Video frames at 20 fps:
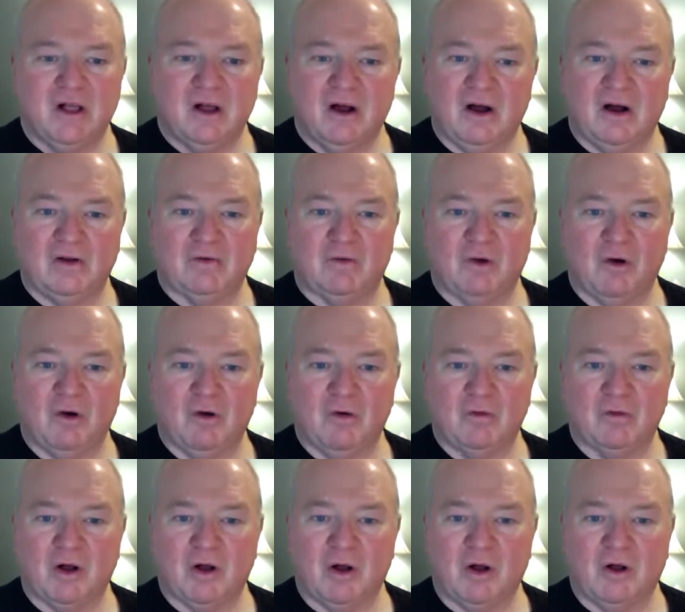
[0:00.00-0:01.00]
on
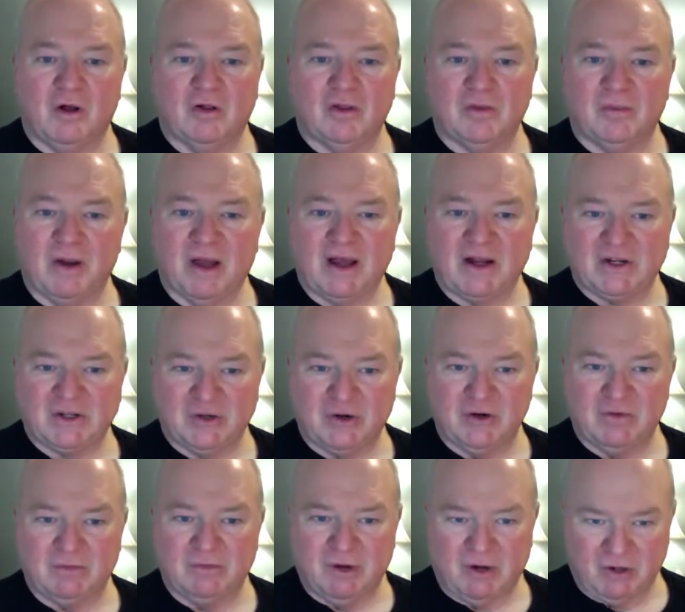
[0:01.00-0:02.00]
Rome called the Black
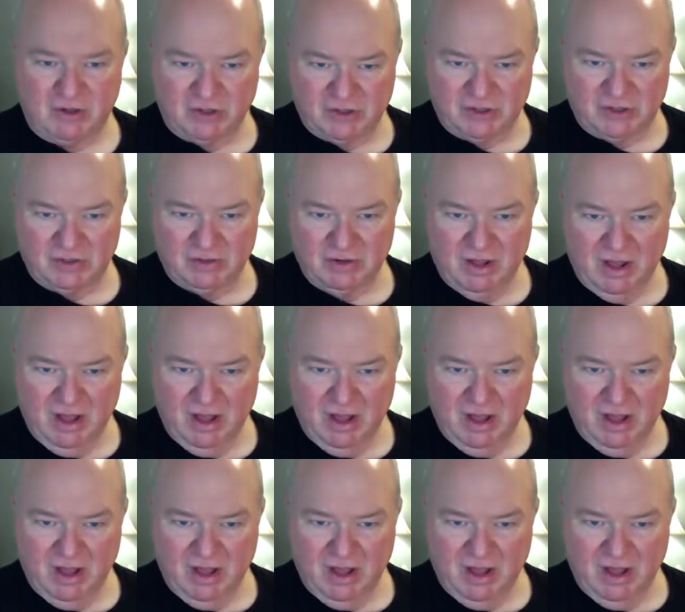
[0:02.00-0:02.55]
Shirt March.